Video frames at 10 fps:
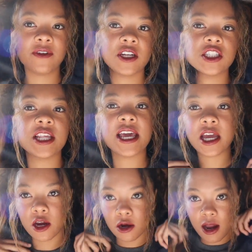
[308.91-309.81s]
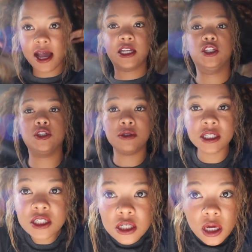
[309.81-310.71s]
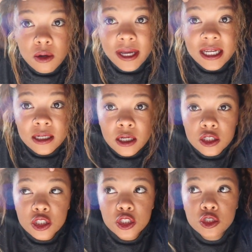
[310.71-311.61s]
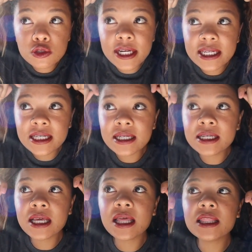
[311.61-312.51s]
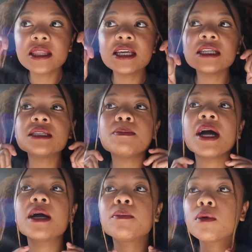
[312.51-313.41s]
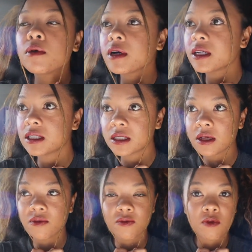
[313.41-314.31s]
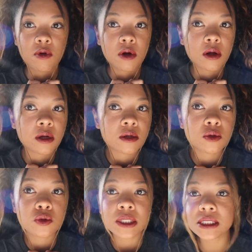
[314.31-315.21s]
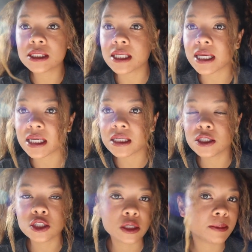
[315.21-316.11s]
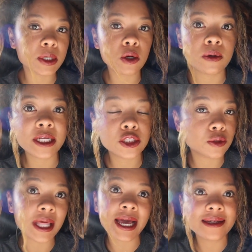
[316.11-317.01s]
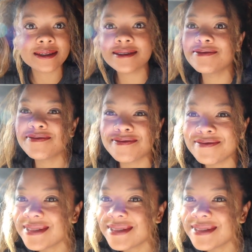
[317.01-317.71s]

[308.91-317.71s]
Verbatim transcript: finish the hair. I do need to go and straighten these bad boys for a quick second. So let me go and do that. Mm-hmm.